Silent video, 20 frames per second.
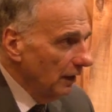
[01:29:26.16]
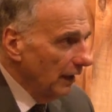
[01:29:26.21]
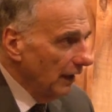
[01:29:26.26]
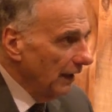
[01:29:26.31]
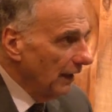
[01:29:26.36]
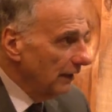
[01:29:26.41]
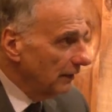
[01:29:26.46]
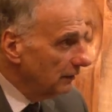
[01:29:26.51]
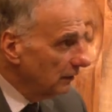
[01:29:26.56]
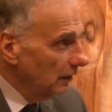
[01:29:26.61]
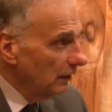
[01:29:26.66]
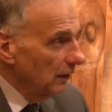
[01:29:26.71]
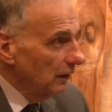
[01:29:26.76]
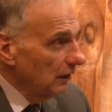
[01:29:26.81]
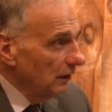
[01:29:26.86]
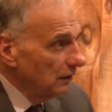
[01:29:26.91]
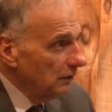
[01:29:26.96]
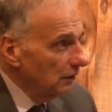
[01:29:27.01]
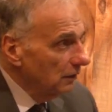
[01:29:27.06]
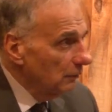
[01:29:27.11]
and
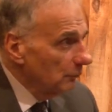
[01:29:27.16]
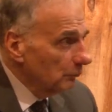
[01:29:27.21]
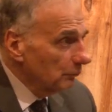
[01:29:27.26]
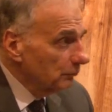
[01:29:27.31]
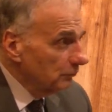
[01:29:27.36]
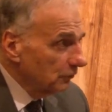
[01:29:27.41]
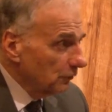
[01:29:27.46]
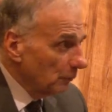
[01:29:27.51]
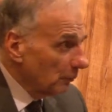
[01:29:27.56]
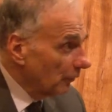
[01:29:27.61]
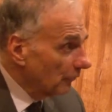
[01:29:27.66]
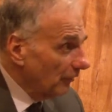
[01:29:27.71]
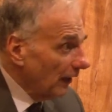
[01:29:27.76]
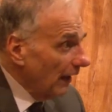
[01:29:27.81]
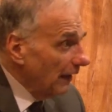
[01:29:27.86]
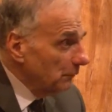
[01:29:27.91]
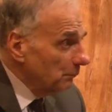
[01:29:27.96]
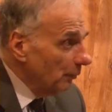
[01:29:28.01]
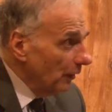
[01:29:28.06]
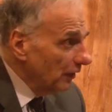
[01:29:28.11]
to
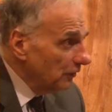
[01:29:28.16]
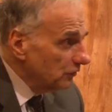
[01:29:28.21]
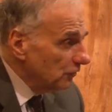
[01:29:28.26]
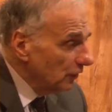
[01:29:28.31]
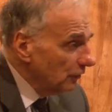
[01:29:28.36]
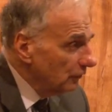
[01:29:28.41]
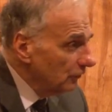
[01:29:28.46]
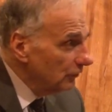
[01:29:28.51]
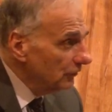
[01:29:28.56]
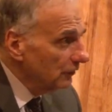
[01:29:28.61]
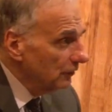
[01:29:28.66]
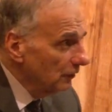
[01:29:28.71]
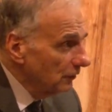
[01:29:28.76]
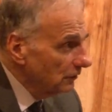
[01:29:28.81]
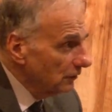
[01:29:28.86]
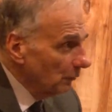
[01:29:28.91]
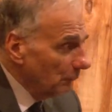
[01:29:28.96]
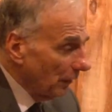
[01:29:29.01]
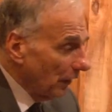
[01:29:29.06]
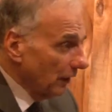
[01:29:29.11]
provide budgets,
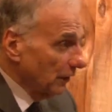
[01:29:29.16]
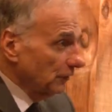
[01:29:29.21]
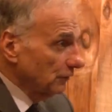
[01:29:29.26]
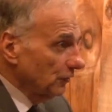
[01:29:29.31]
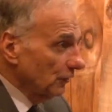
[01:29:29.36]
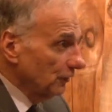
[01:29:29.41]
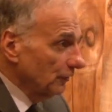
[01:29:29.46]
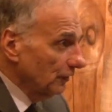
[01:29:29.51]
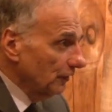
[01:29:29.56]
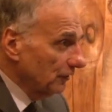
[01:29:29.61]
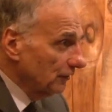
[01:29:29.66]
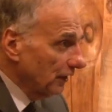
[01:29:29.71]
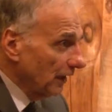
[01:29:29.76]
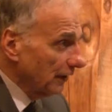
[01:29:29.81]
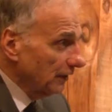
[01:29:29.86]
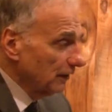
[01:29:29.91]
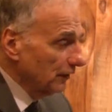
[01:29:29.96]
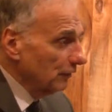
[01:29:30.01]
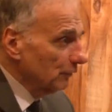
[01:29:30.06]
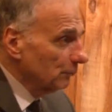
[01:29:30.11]
to monitor the
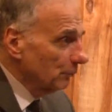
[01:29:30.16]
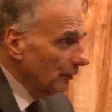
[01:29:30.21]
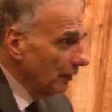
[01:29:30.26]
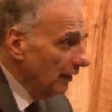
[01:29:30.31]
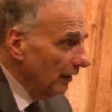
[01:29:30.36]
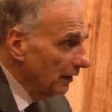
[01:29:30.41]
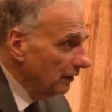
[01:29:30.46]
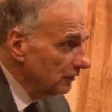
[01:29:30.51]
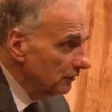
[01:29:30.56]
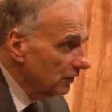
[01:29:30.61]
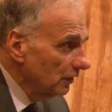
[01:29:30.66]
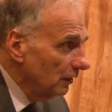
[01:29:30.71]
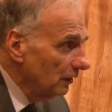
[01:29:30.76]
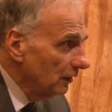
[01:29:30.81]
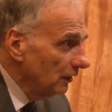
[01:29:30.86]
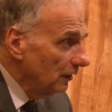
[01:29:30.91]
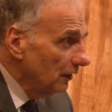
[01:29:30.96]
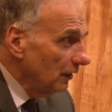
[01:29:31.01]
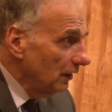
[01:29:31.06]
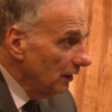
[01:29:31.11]
executive branch,
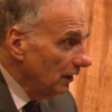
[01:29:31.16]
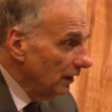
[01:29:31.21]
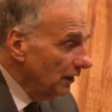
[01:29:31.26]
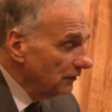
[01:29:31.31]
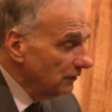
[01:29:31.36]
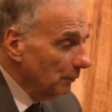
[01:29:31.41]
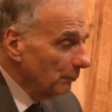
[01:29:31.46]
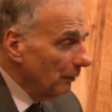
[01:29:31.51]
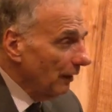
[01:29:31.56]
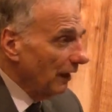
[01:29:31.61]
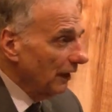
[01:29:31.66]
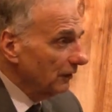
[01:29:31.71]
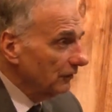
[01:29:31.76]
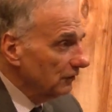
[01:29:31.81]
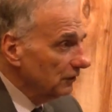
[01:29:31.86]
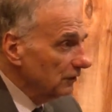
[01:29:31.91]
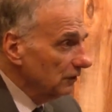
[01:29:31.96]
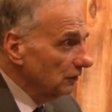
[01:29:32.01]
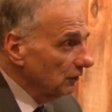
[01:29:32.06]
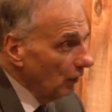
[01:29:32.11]
and to
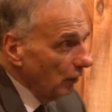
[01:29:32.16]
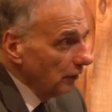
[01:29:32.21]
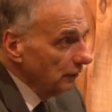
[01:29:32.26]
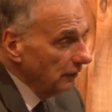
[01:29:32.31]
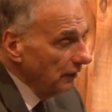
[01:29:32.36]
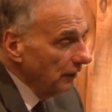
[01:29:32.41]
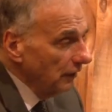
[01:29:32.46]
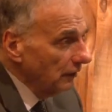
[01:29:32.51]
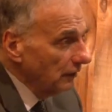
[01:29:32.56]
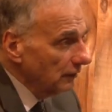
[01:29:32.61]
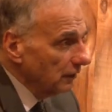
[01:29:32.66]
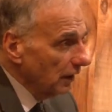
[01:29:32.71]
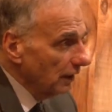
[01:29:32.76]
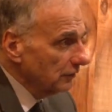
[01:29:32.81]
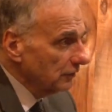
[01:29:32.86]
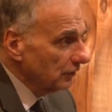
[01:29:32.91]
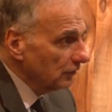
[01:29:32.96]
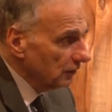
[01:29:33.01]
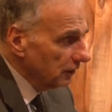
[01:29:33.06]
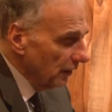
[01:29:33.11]
pass long-needed
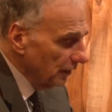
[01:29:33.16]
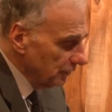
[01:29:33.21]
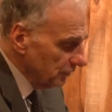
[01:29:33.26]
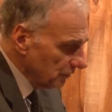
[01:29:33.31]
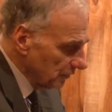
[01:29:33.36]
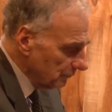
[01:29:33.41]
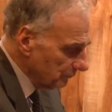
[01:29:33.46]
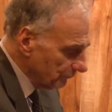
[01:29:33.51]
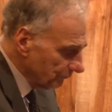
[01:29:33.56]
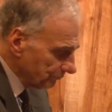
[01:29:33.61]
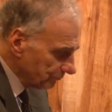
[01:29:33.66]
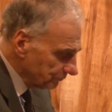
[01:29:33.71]
legislation,